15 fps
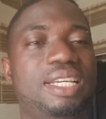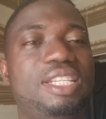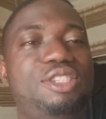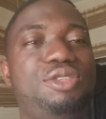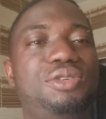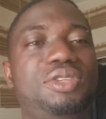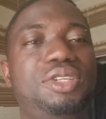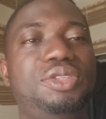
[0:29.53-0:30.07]

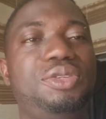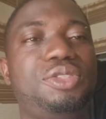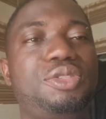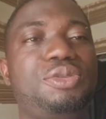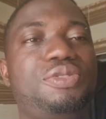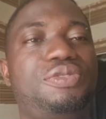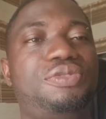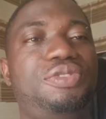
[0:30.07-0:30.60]
it's only
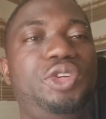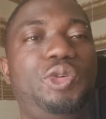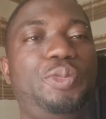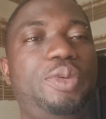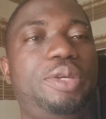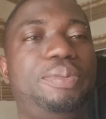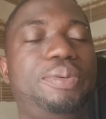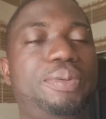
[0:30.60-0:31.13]
those few
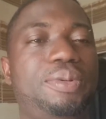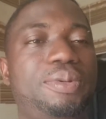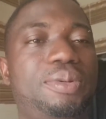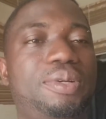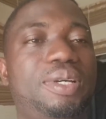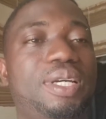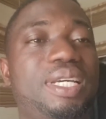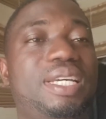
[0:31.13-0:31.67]
people